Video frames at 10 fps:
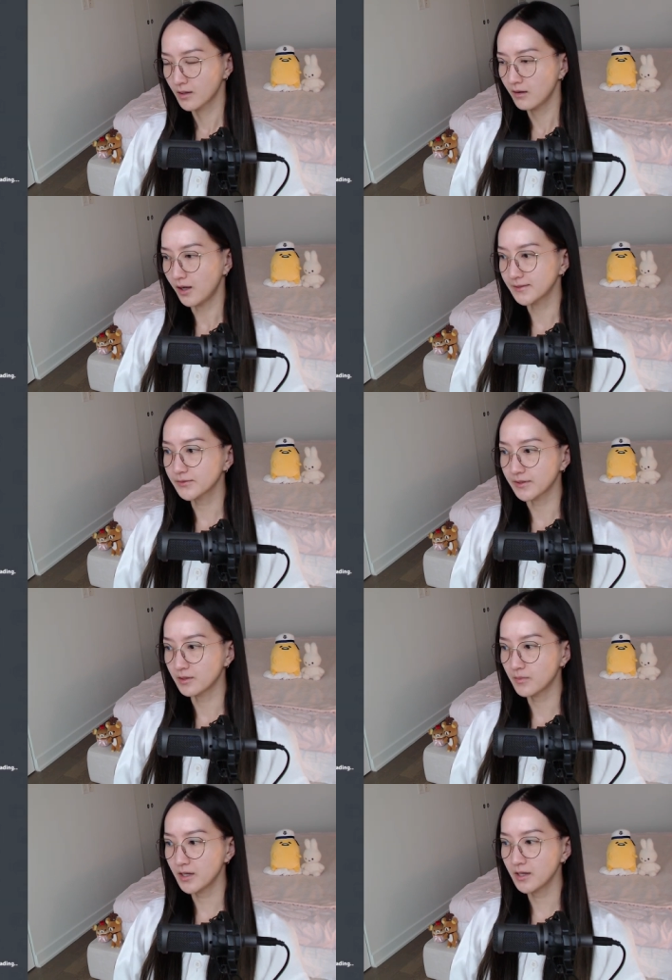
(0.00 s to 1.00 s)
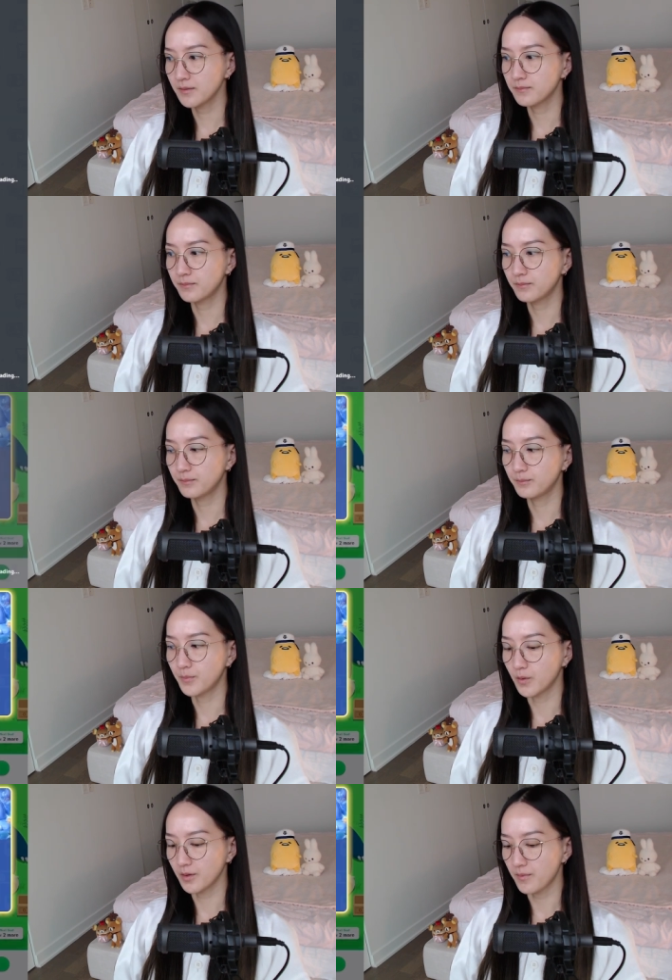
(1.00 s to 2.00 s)
Also, I think my
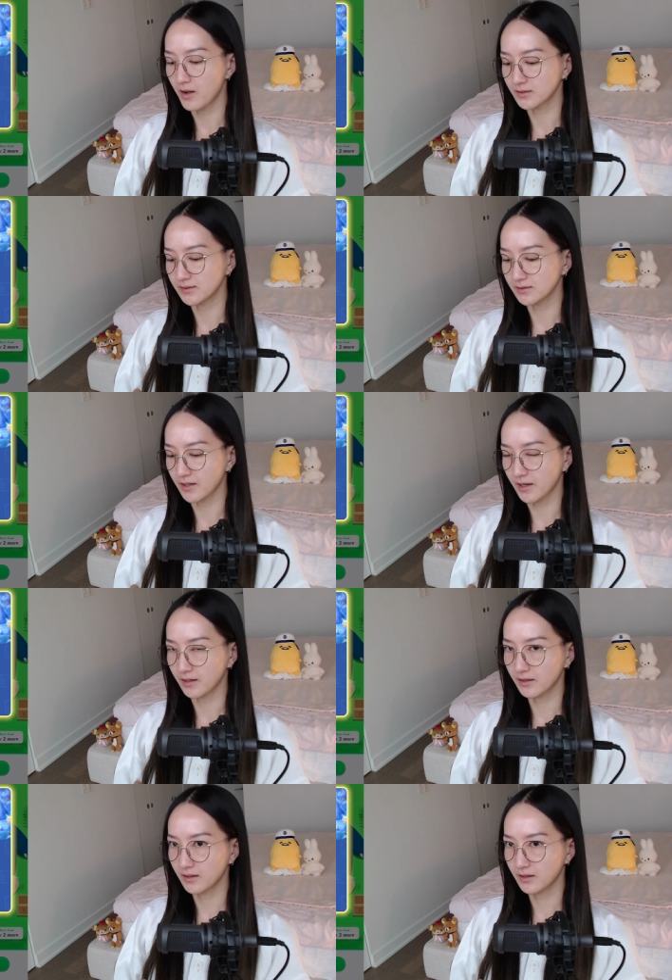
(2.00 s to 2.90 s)
Poké Box is like